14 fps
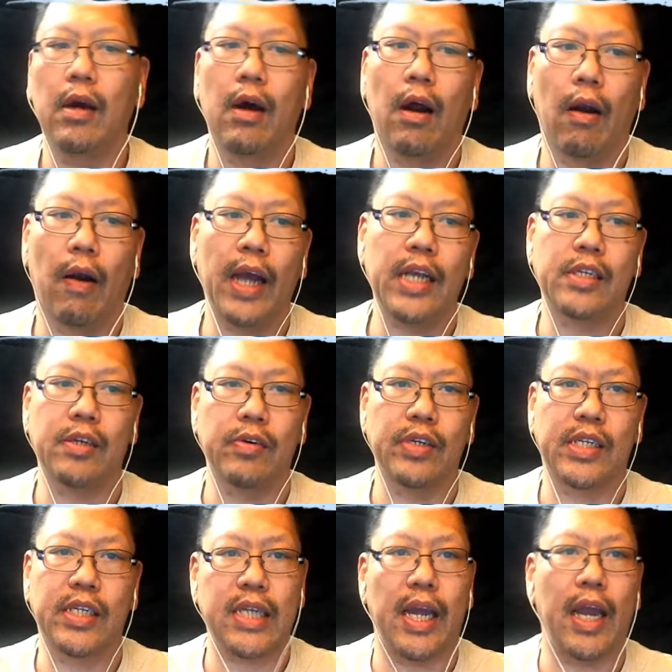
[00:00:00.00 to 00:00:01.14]
All right, so it's
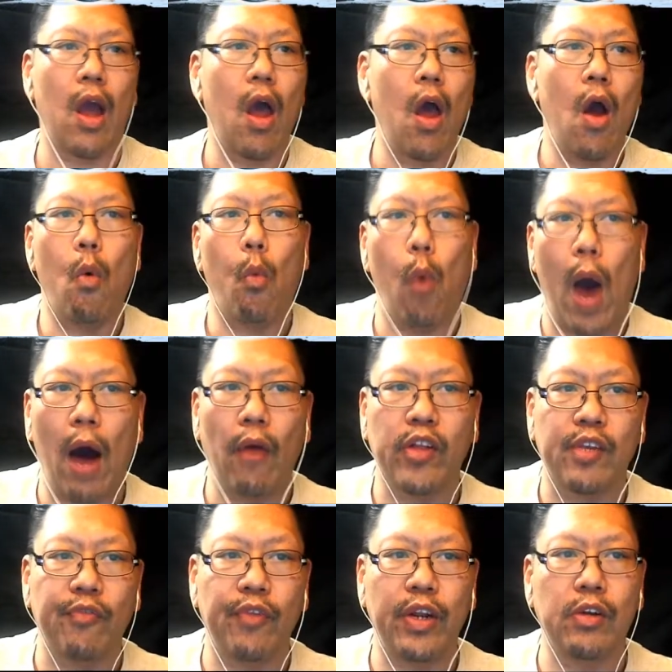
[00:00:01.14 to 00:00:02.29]
saying, wow,
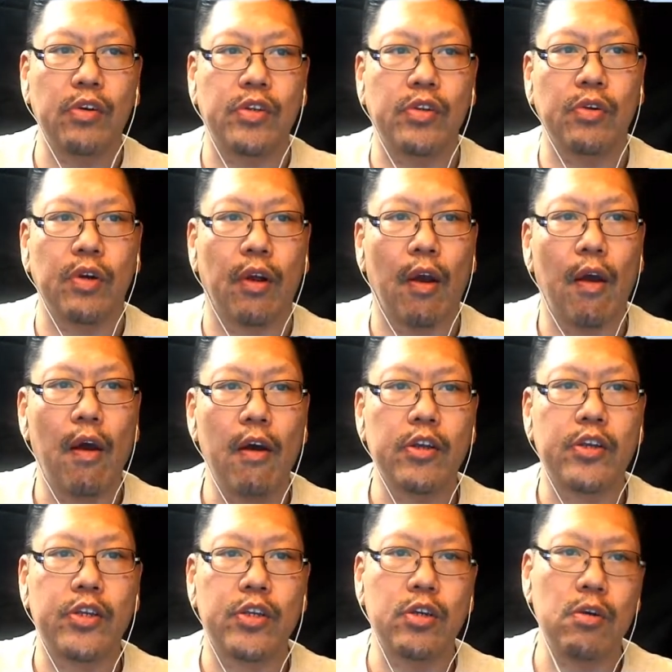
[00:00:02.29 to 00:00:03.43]
this video is doing
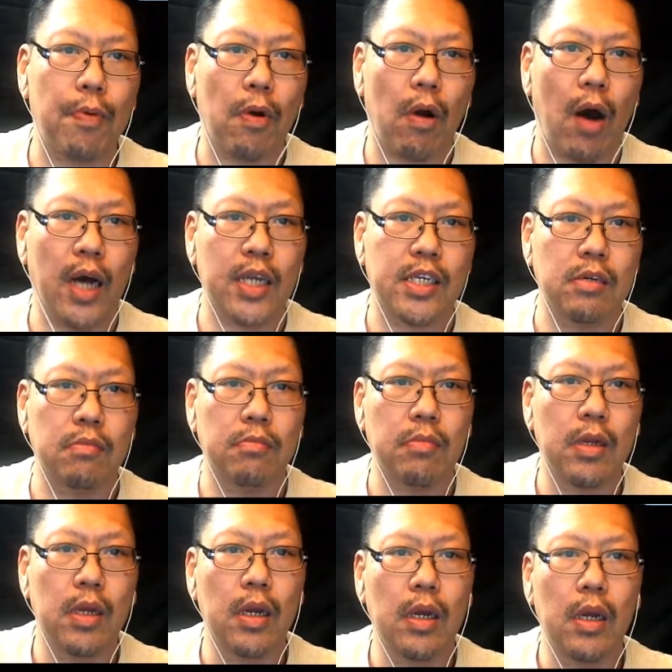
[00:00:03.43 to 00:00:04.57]
super awesome.
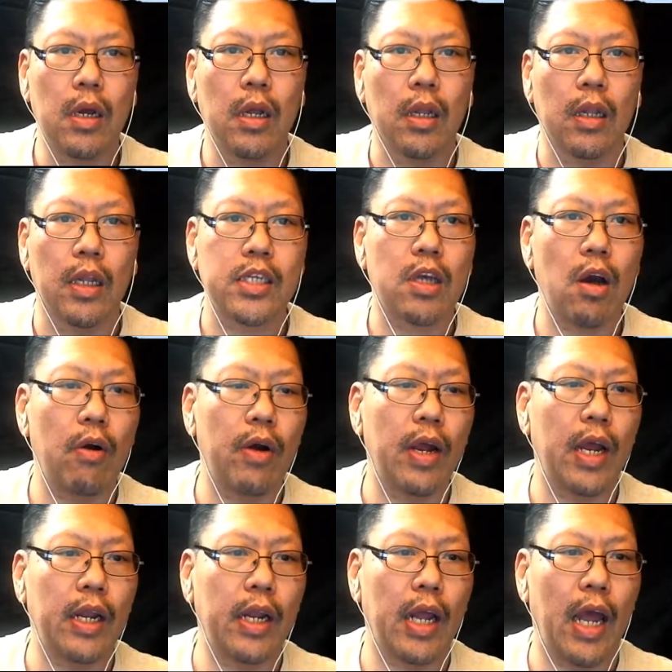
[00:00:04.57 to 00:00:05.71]
Let's go
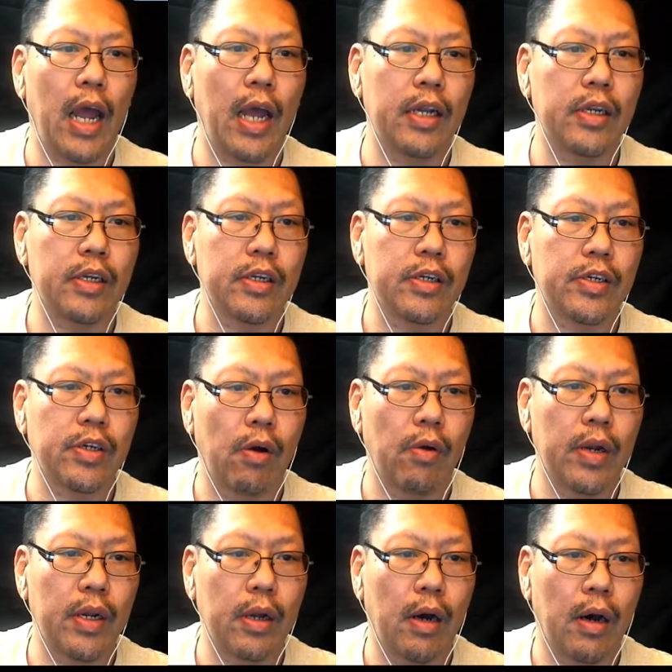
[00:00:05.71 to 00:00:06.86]
ahead and show
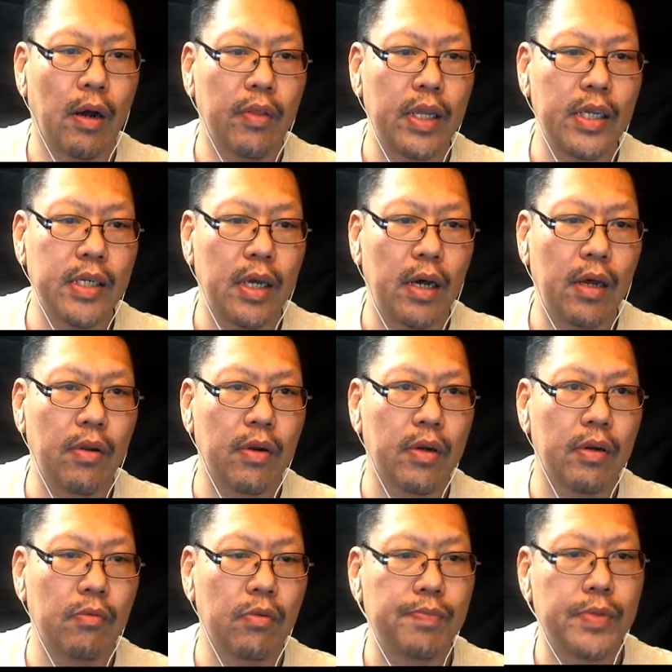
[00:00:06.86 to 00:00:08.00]
it on these other
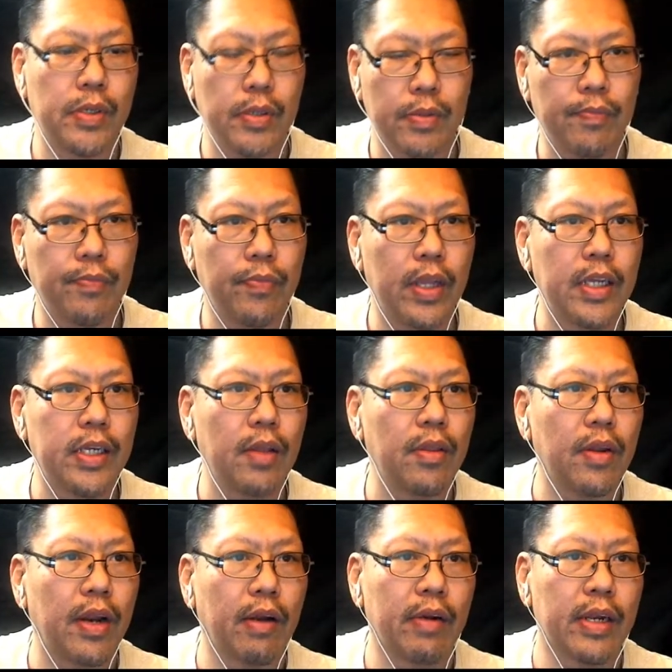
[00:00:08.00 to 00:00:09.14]

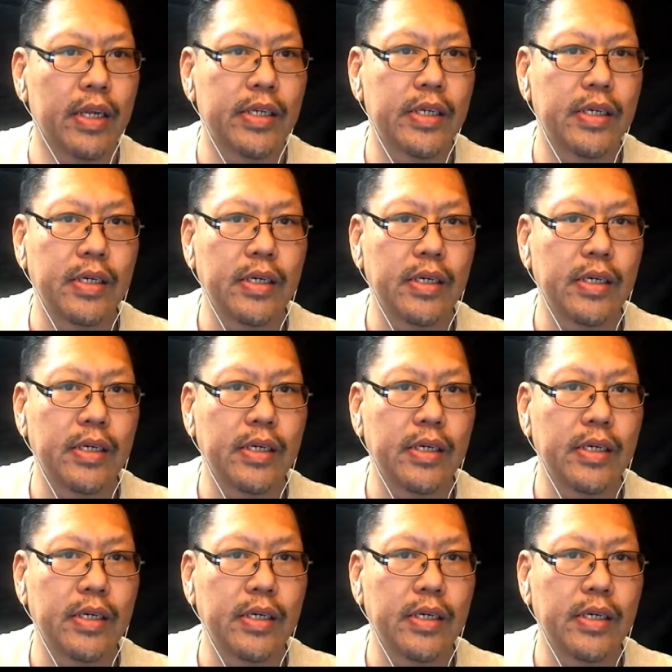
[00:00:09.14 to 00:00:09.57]
areas.